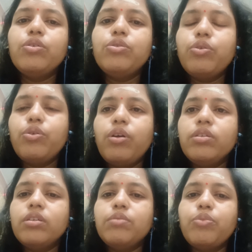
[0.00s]

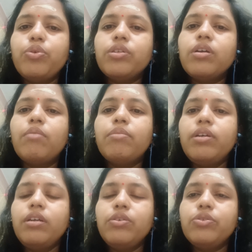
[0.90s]
Sucrose is most
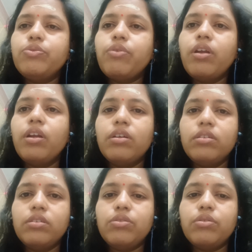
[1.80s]
commonly used for
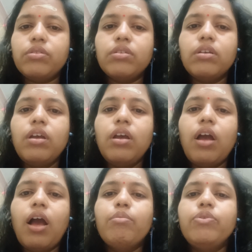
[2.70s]
energy source.
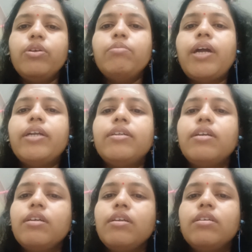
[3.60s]
Ammonium
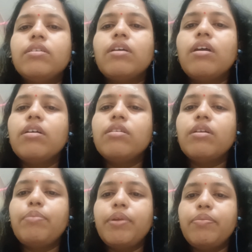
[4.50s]
nitrate is
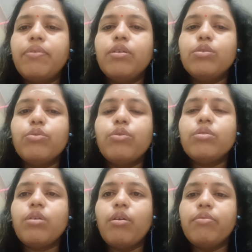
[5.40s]
the preferred
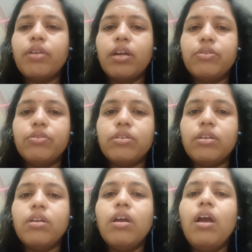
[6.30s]
source of
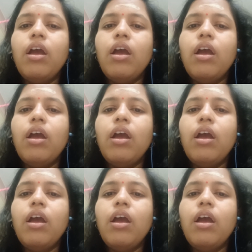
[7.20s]
nitrogen.